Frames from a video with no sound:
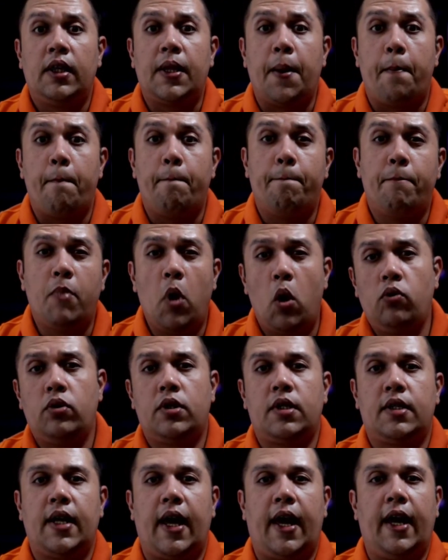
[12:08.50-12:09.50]
The
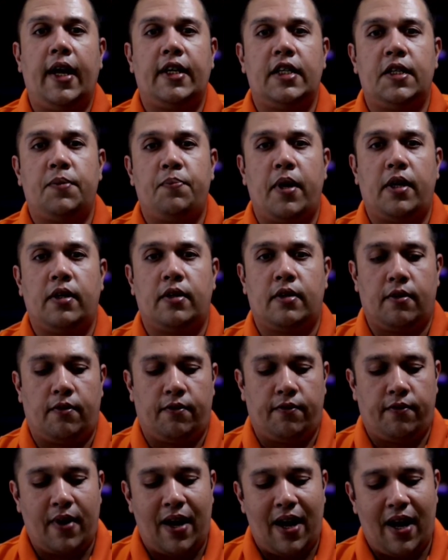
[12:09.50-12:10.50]
most
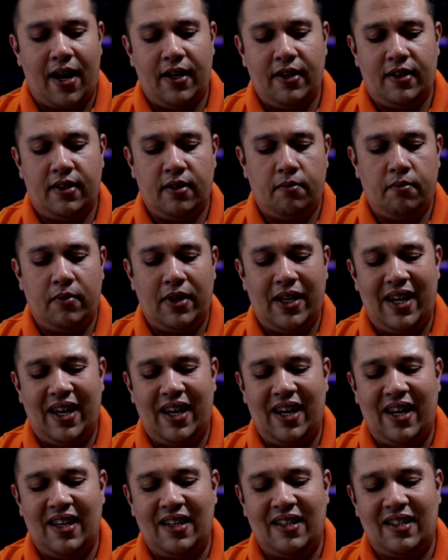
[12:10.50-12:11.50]
expensive item
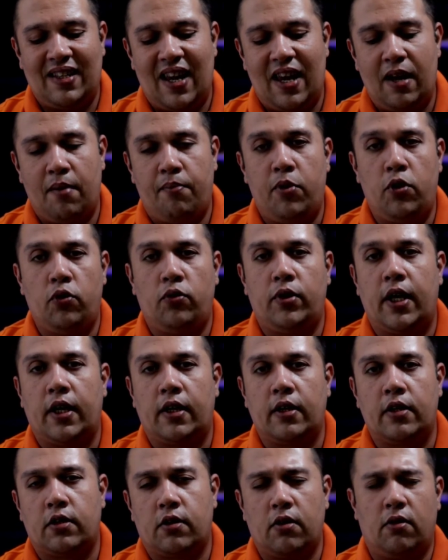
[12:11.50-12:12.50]
is a blue
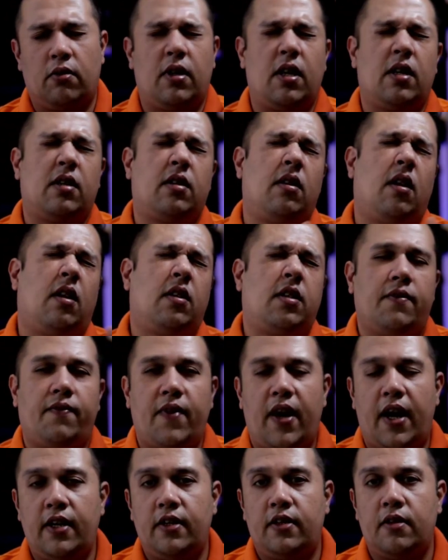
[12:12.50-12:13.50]
necklace. So there's lots
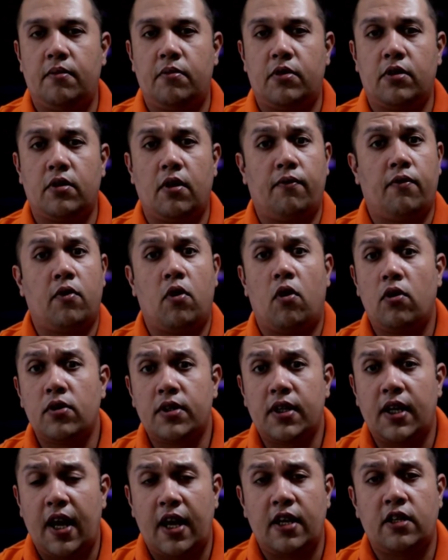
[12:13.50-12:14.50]
of items, so of
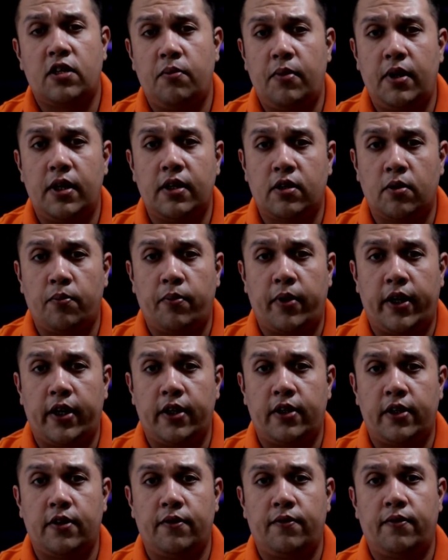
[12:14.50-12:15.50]
course it has to be a
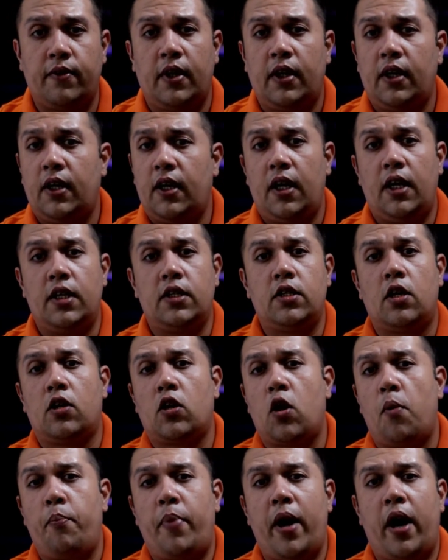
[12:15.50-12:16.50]
superlative. It's
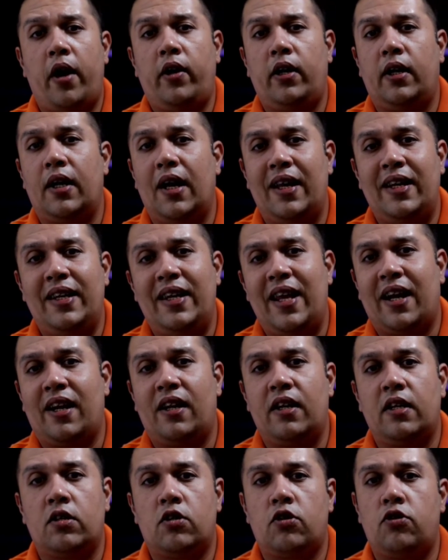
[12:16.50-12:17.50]
not comparing a
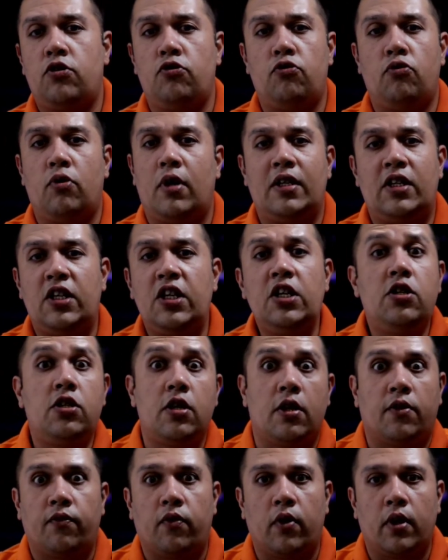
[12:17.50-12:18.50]
necklace to a
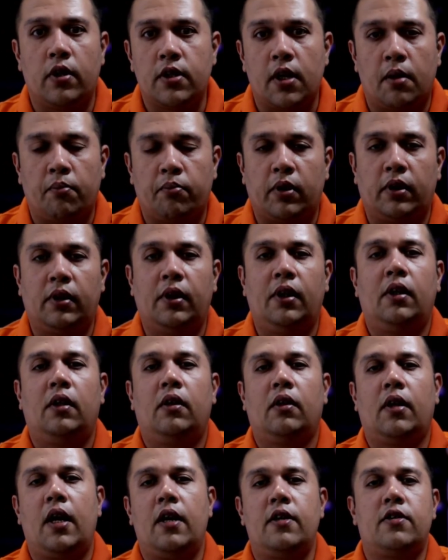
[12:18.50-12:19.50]
t-shirt, for example.
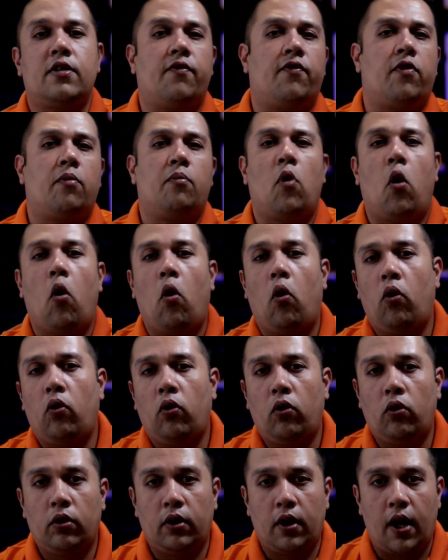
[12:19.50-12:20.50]
Okay, so from
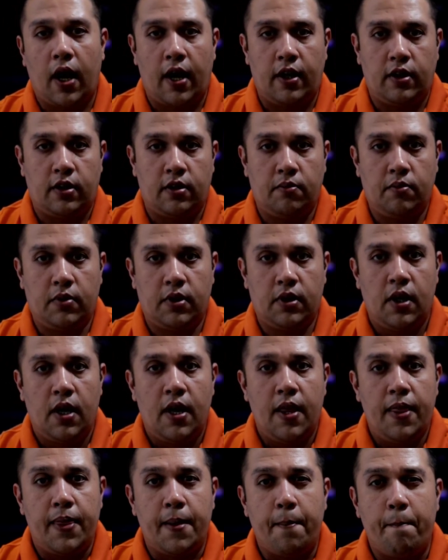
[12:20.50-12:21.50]
all the items,
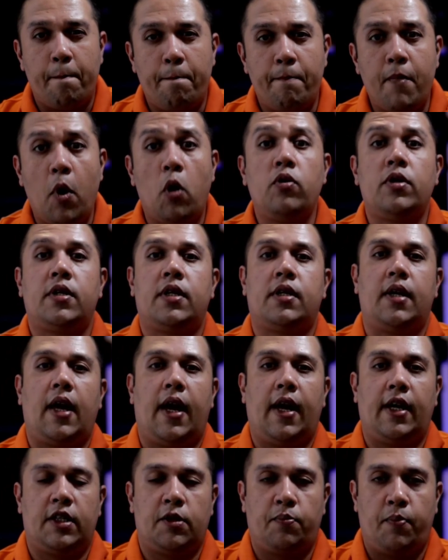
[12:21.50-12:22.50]
the most
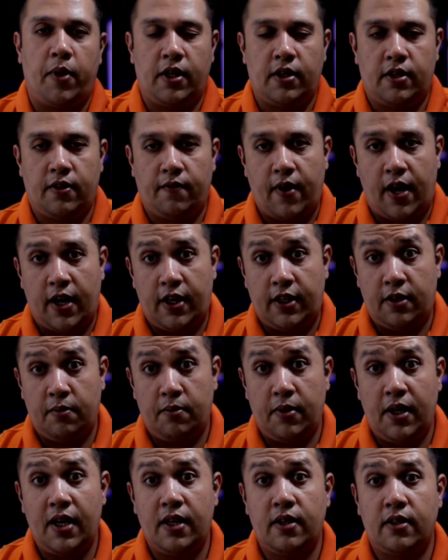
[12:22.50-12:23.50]
expensive
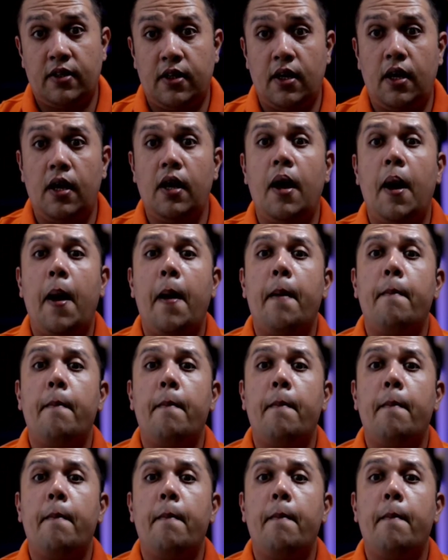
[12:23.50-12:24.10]
item is the